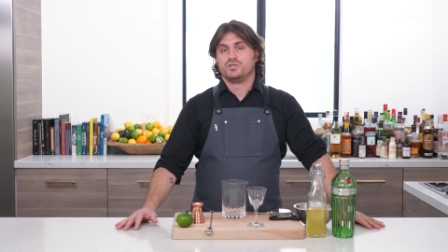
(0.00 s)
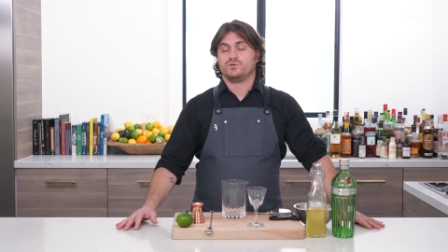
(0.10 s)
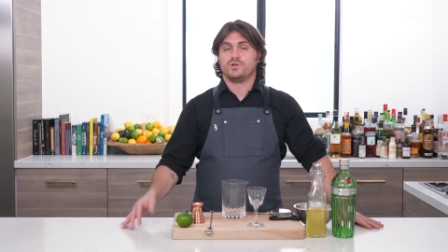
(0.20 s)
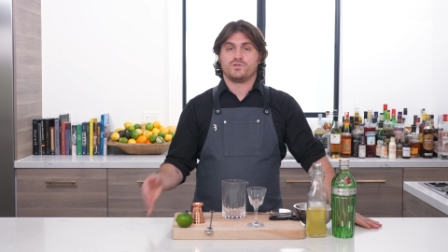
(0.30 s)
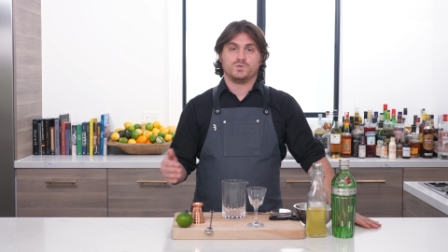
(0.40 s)

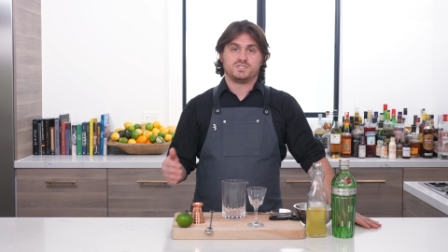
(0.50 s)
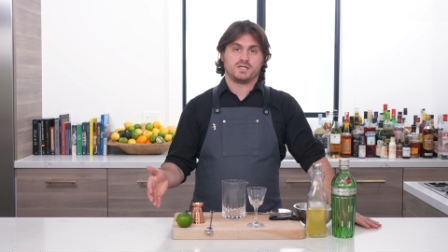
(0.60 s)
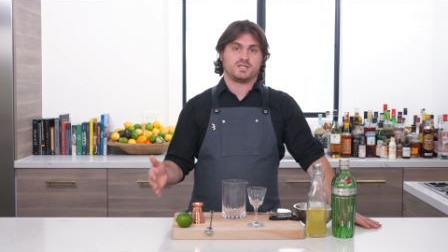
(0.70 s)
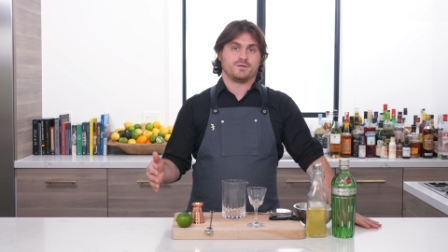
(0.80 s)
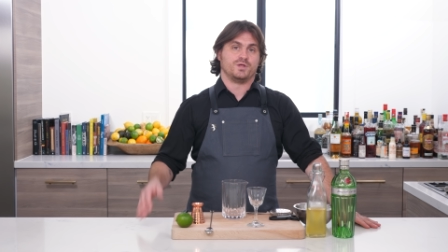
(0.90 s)
you'll know that we did
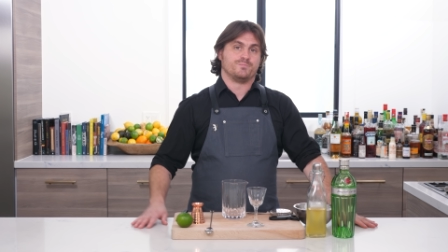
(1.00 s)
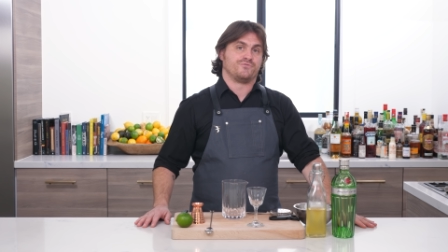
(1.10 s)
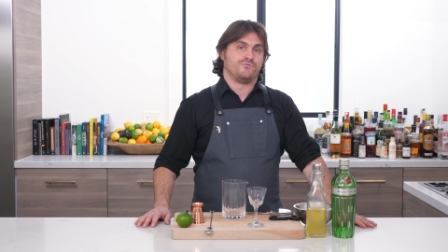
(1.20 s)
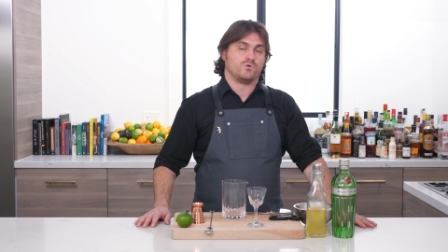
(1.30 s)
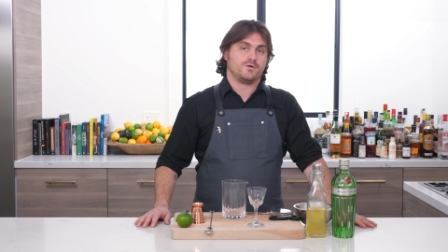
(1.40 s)
a gimlet
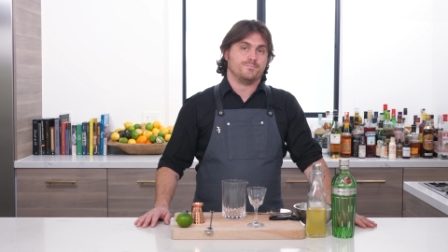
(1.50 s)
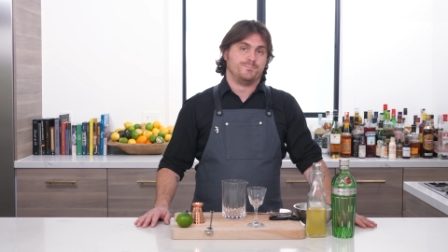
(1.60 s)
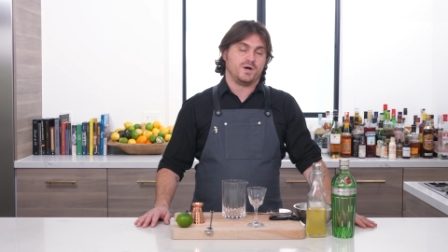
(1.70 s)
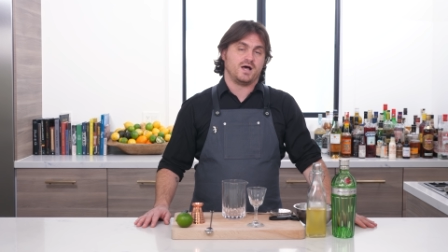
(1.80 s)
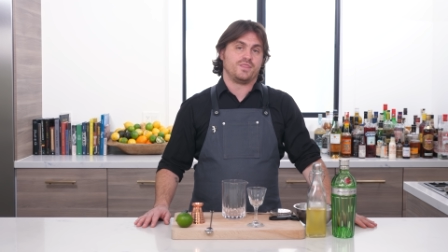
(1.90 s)
before,
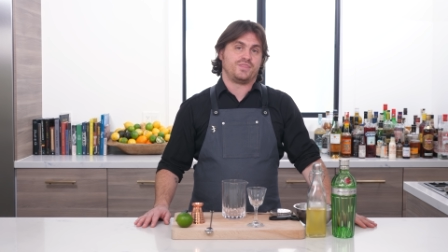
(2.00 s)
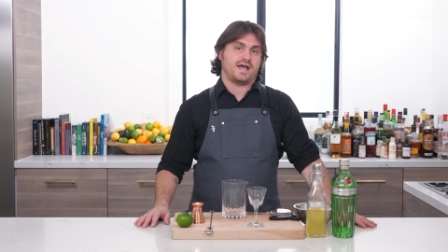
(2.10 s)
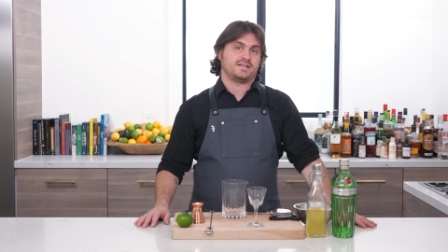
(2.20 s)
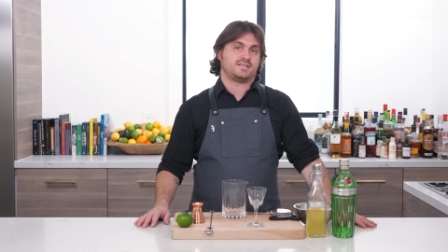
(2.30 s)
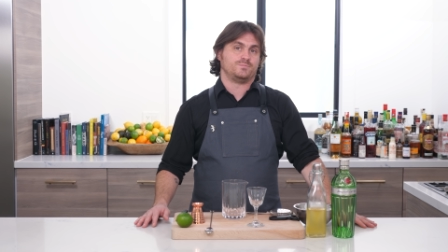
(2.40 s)
but
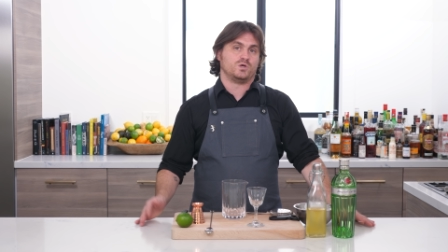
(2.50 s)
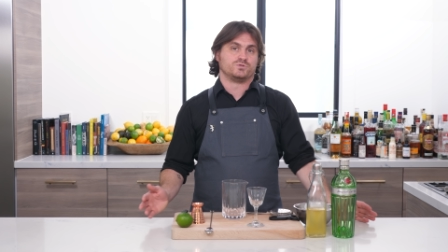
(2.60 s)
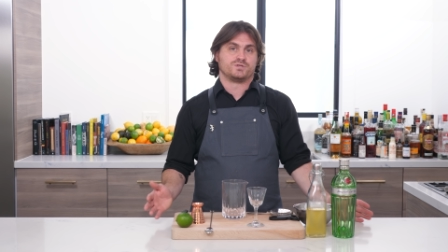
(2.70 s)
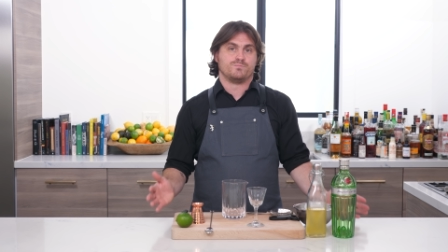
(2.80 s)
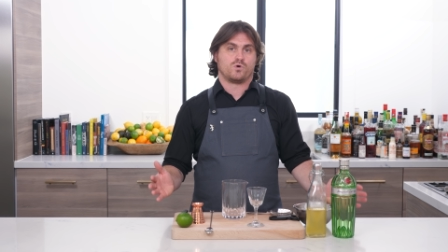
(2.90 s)
that gimlet
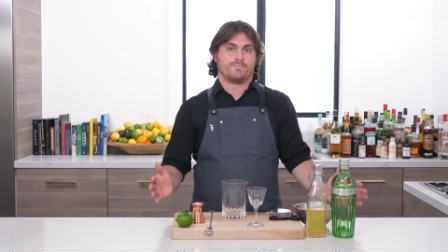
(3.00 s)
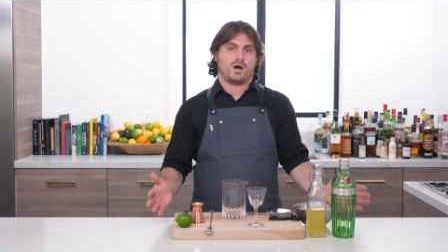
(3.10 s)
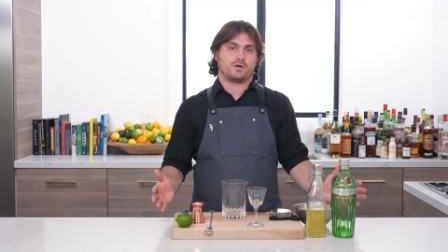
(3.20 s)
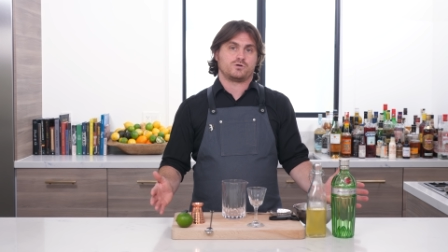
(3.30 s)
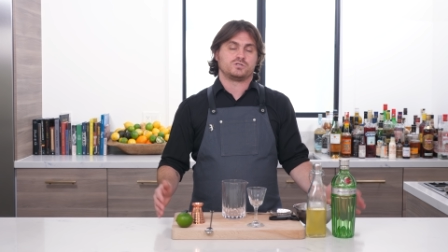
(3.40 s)
was a more
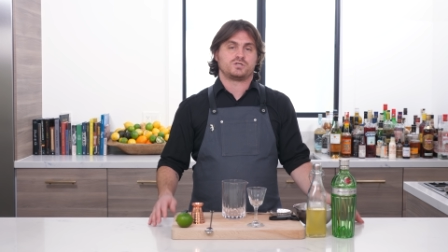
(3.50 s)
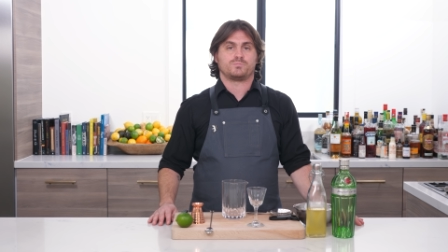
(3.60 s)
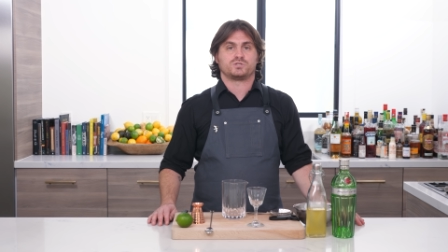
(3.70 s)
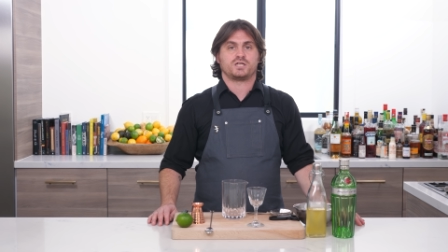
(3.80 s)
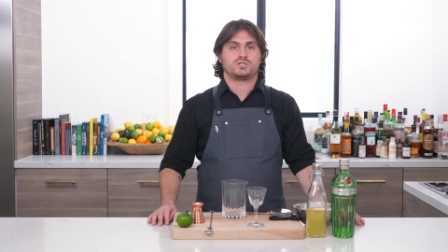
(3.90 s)
modern
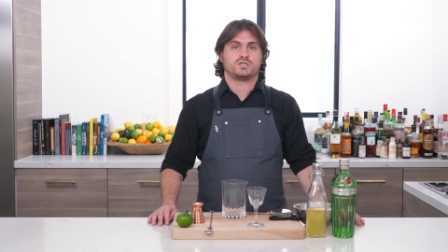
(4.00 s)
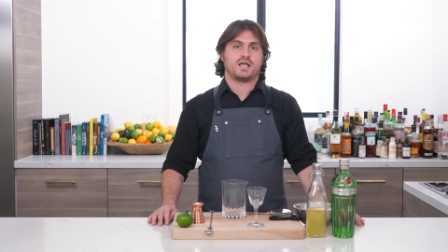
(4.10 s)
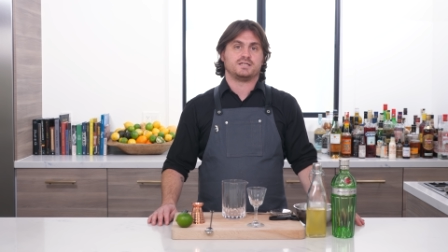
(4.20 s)
interpretation,